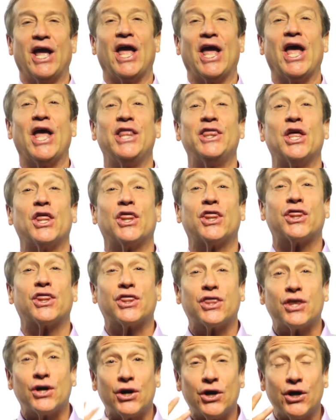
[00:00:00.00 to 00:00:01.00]
And the
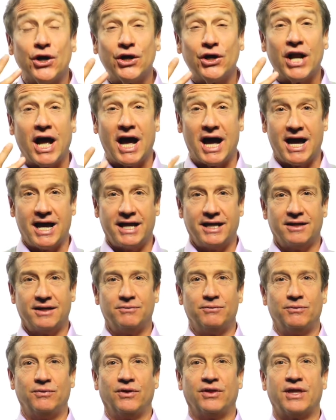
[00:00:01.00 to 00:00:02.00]
third
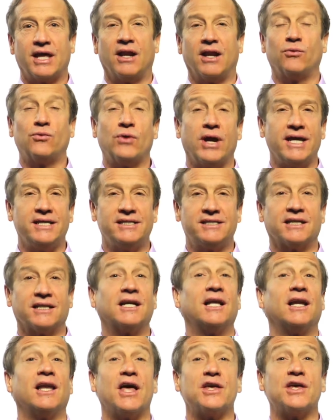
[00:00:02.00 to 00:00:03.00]
item that'll raise the
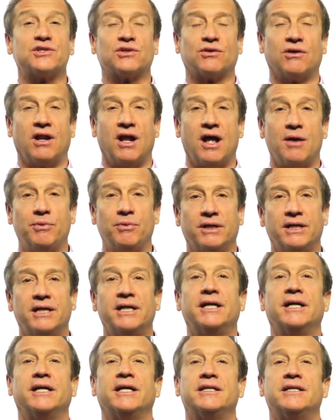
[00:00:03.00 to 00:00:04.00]
cholesterol up
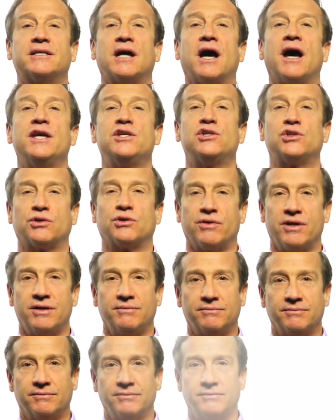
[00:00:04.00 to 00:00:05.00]
is ice cream.
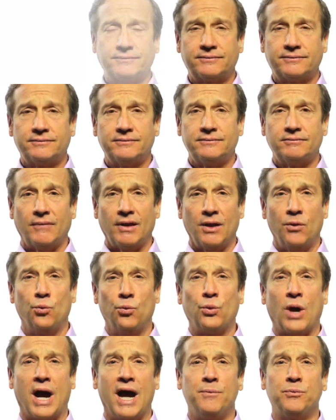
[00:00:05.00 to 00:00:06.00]

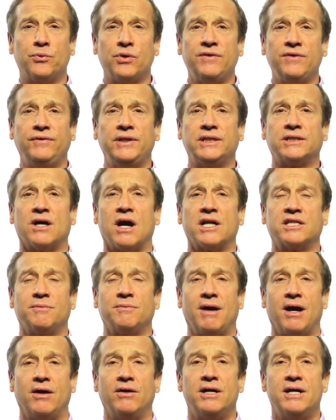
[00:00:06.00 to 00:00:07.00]
I briefly talked
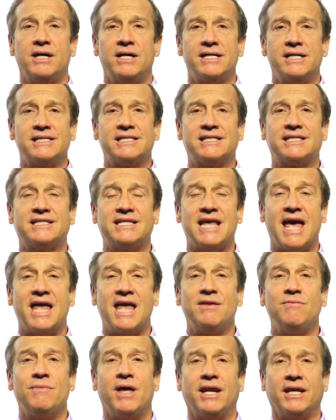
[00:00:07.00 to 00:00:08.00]
about
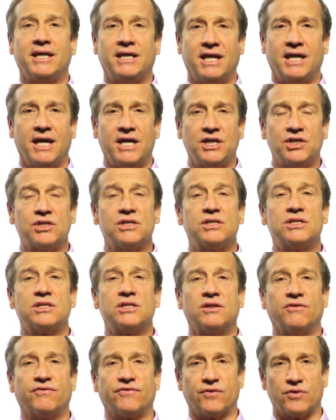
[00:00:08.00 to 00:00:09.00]
statin medications
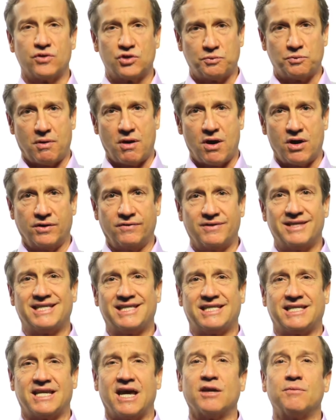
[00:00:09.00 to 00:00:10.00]
in the first part of the
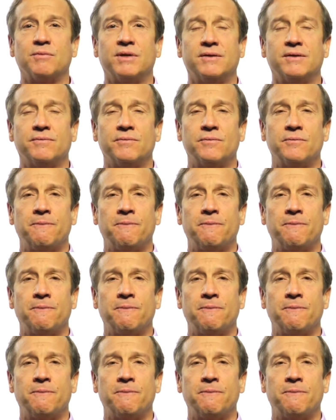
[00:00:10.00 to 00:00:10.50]
segment.